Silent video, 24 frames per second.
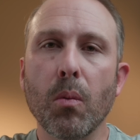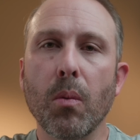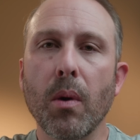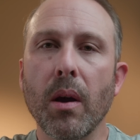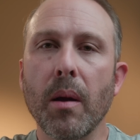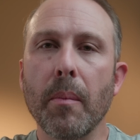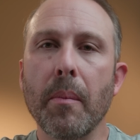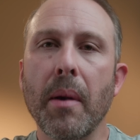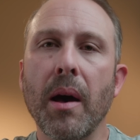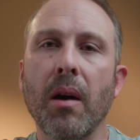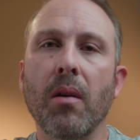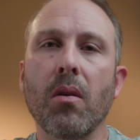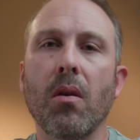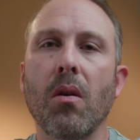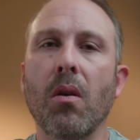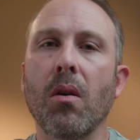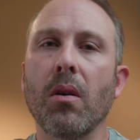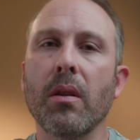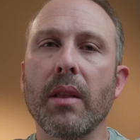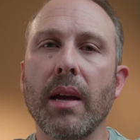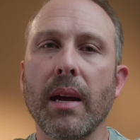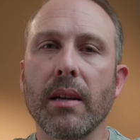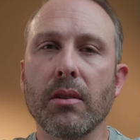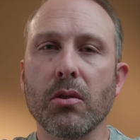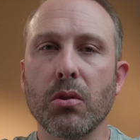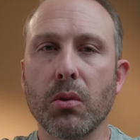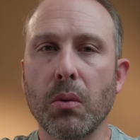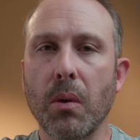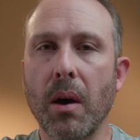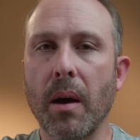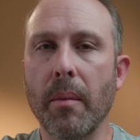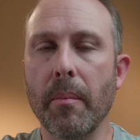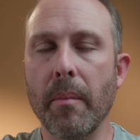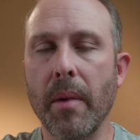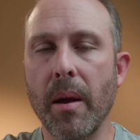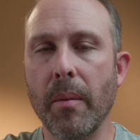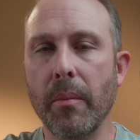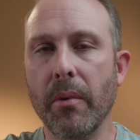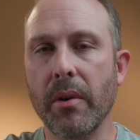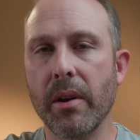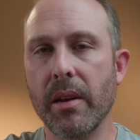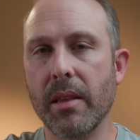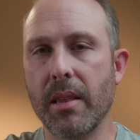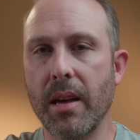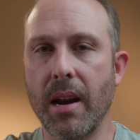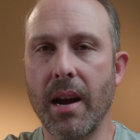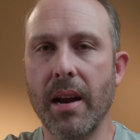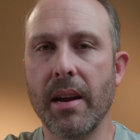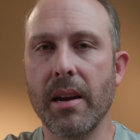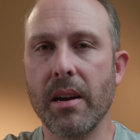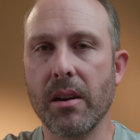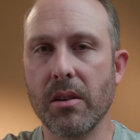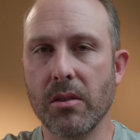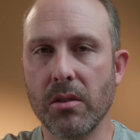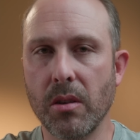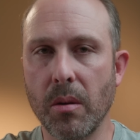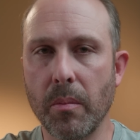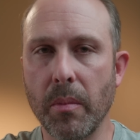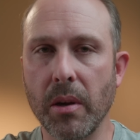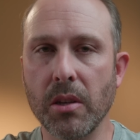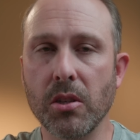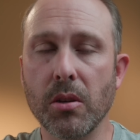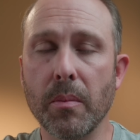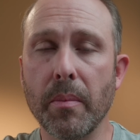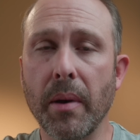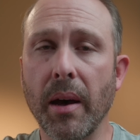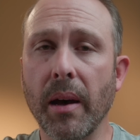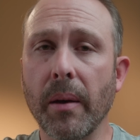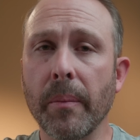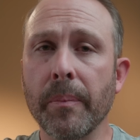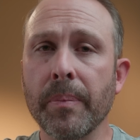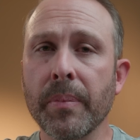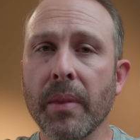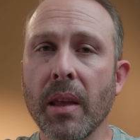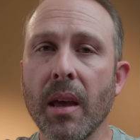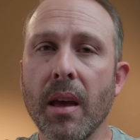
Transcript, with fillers: what about all that swap memory that I hear so much about?